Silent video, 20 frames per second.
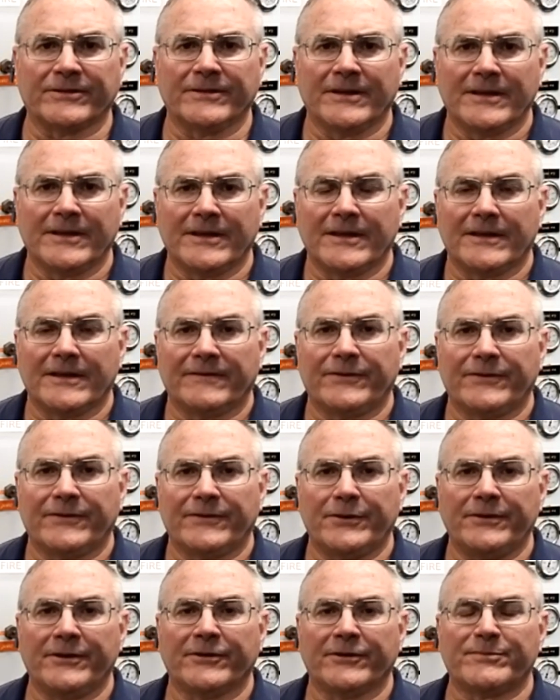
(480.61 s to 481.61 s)
a few
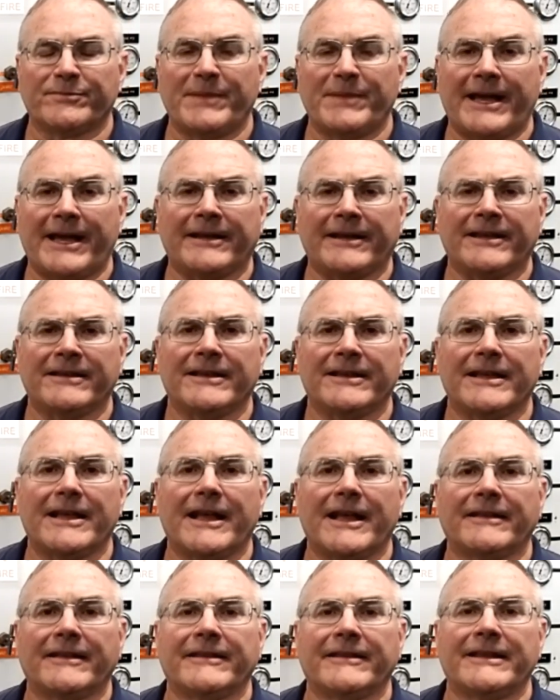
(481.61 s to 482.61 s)
years back,
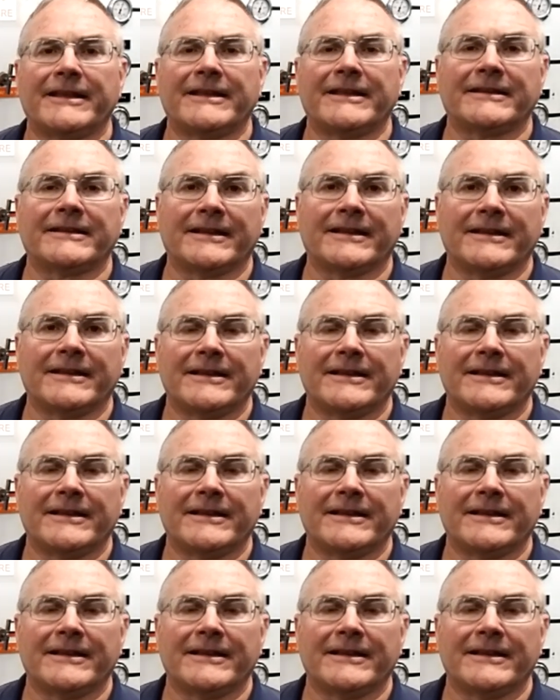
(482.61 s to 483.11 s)
and then